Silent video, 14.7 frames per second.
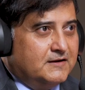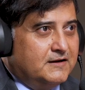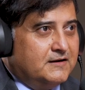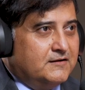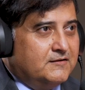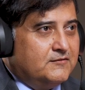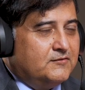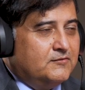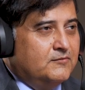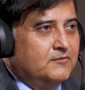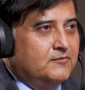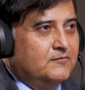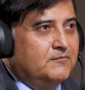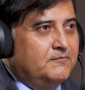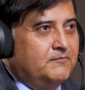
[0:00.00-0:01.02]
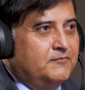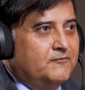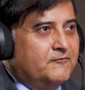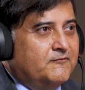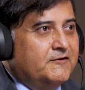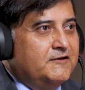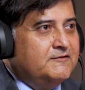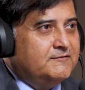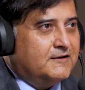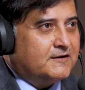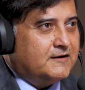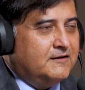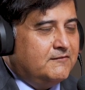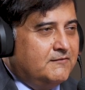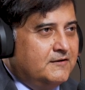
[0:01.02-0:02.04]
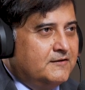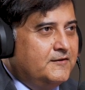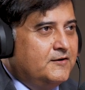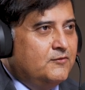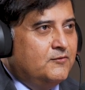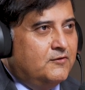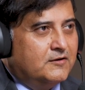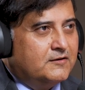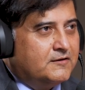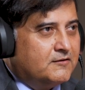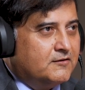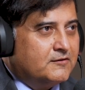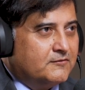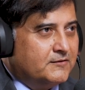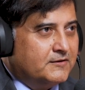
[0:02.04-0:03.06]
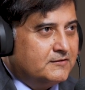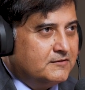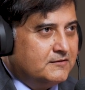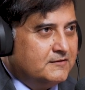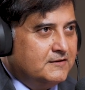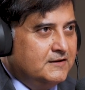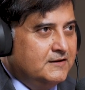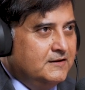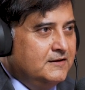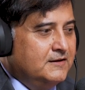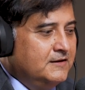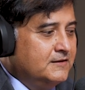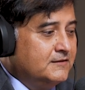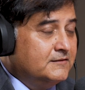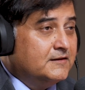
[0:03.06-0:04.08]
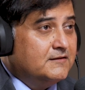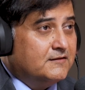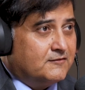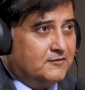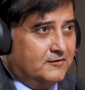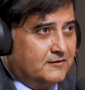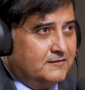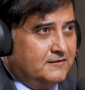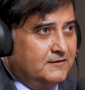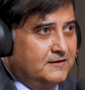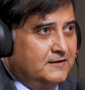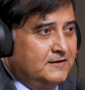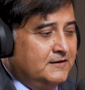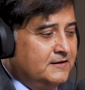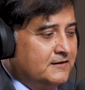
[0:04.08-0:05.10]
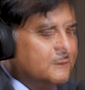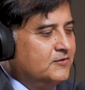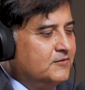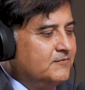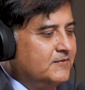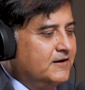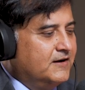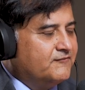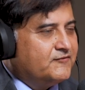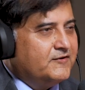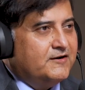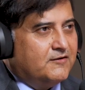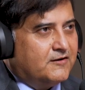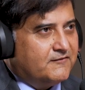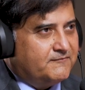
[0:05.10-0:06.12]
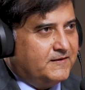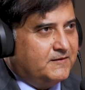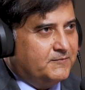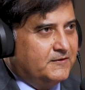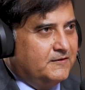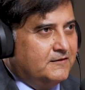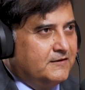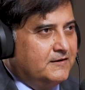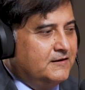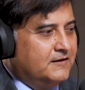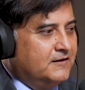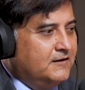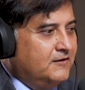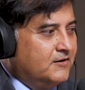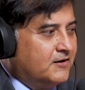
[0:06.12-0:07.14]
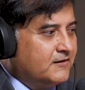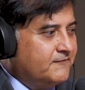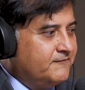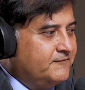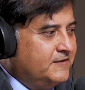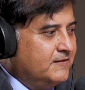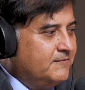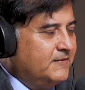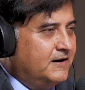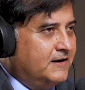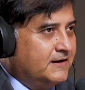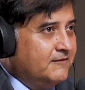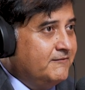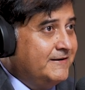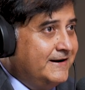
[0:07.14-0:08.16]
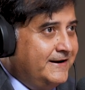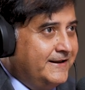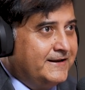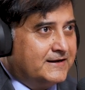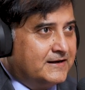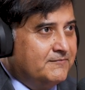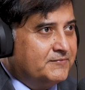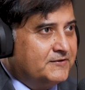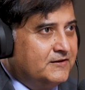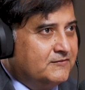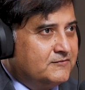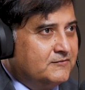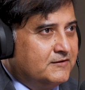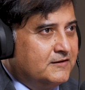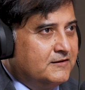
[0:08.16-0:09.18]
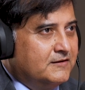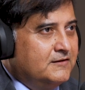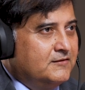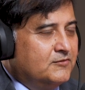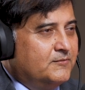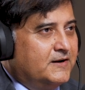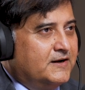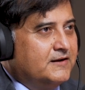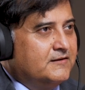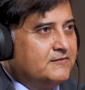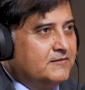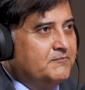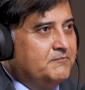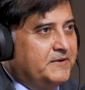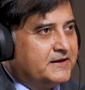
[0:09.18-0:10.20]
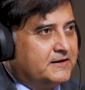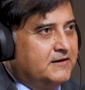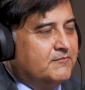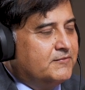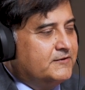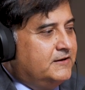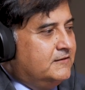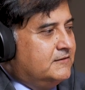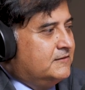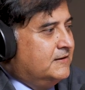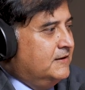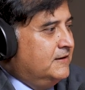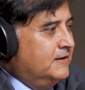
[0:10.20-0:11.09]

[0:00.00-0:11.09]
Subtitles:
And to reach that level, they do all the wrongdoings. This is wrong. So I've trained a lot of people. A lot of them are even heading companies today in Dubai, some big companies.